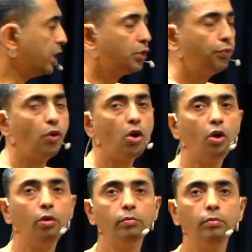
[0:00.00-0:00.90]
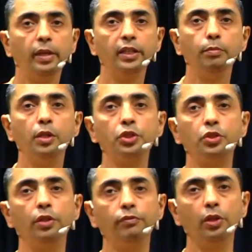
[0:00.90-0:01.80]
This form, by the
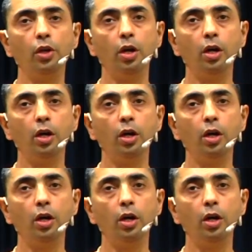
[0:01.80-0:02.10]
mercy of the